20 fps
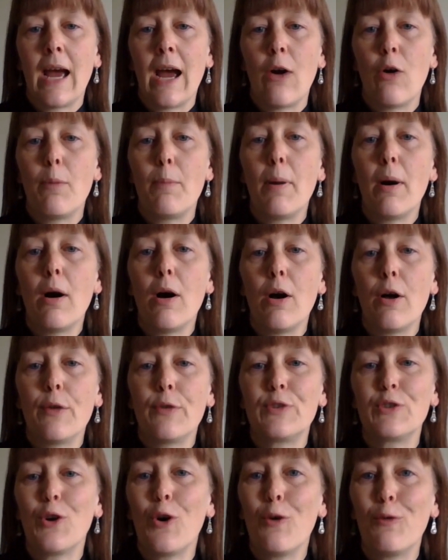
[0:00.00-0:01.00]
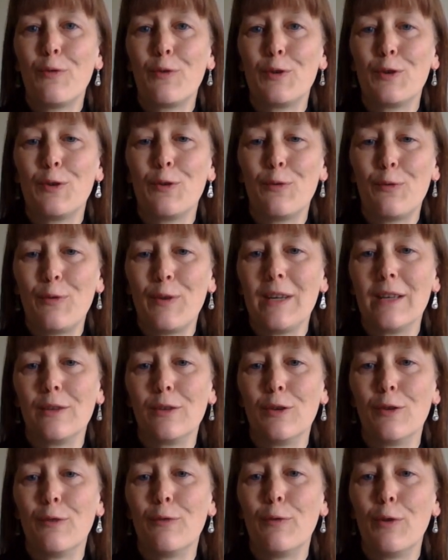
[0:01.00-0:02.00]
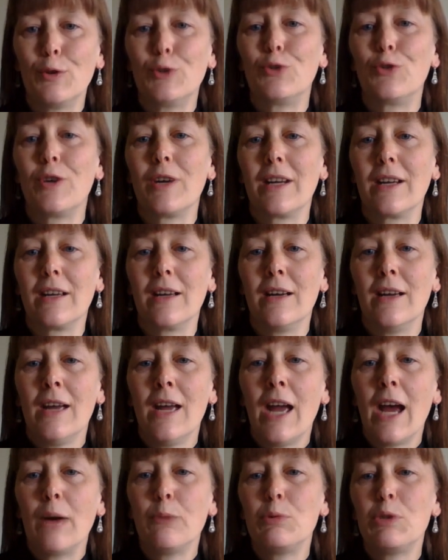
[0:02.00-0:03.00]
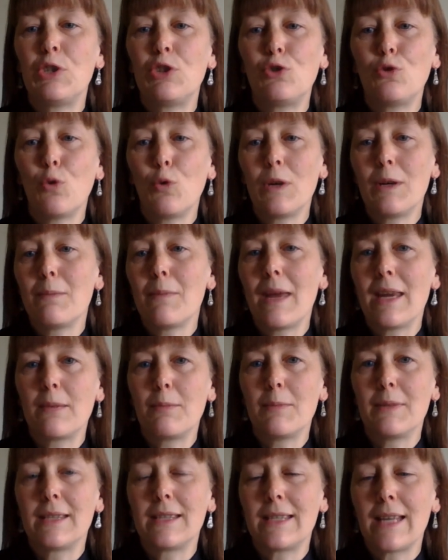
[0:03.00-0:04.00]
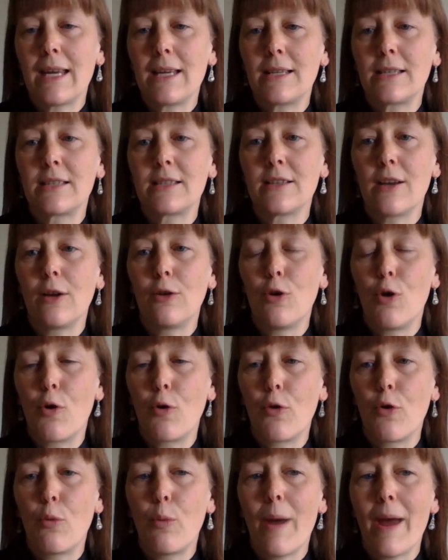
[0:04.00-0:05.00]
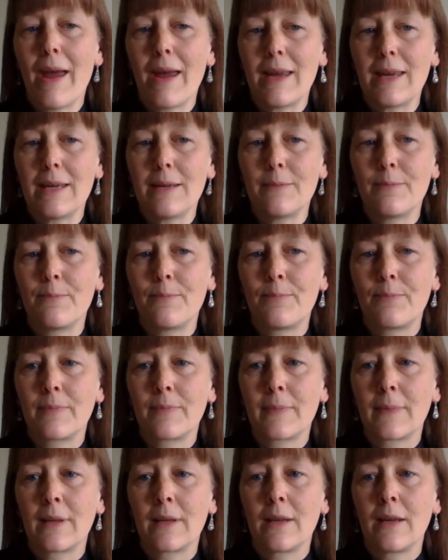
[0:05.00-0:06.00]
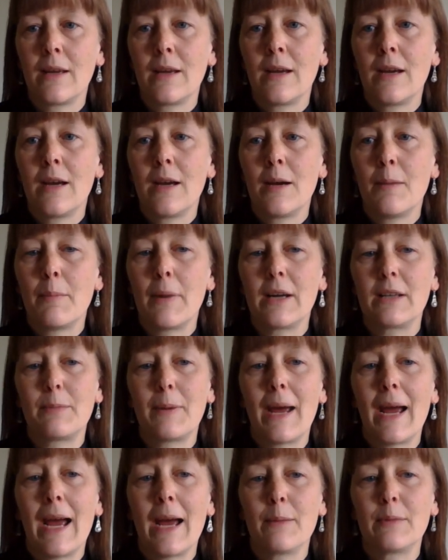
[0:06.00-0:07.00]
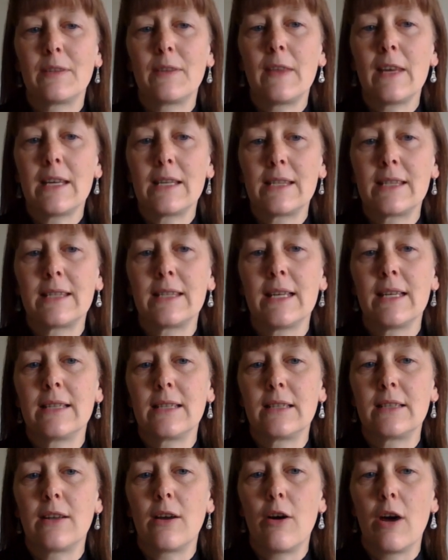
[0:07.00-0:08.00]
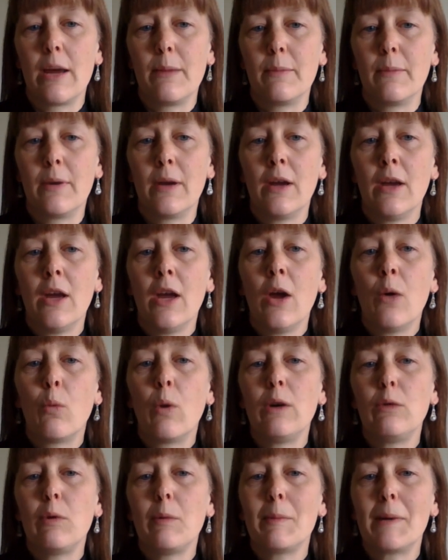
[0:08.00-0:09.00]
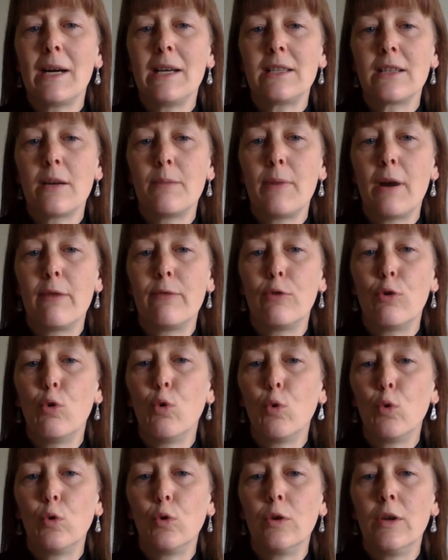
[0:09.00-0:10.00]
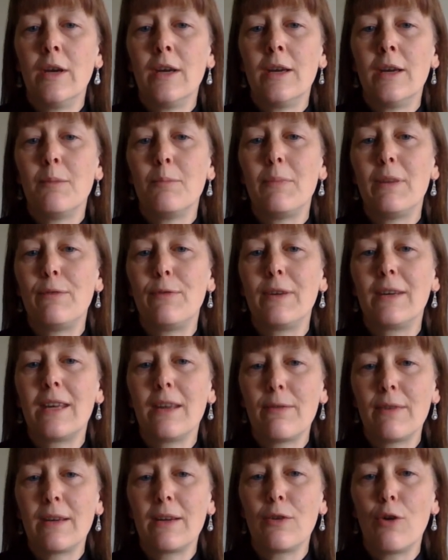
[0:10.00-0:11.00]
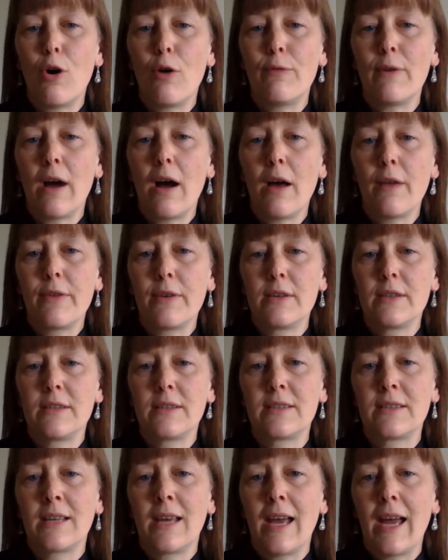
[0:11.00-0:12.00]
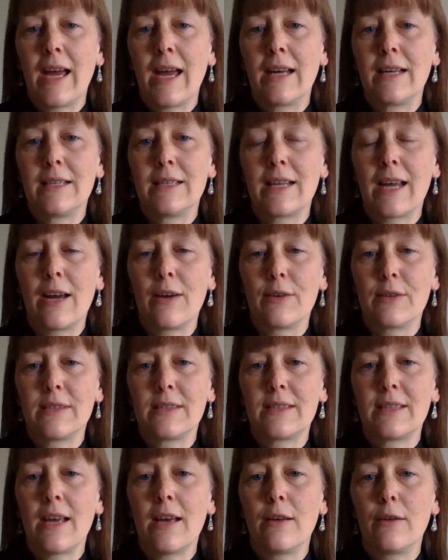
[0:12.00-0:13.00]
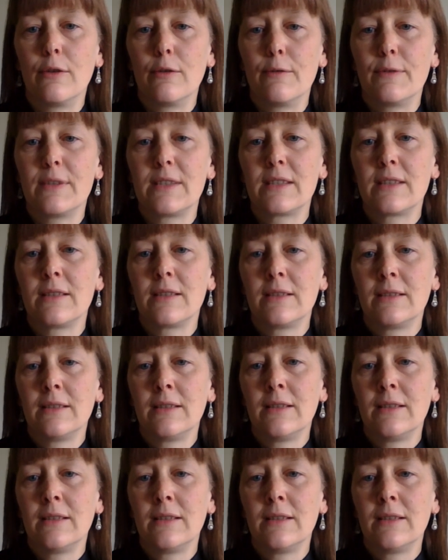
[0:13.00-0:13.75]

Our paths often feel faltering, and we surely make mistakes along the way. But perhaps this is a time when we might, above all, be forgiving of others and ourselves,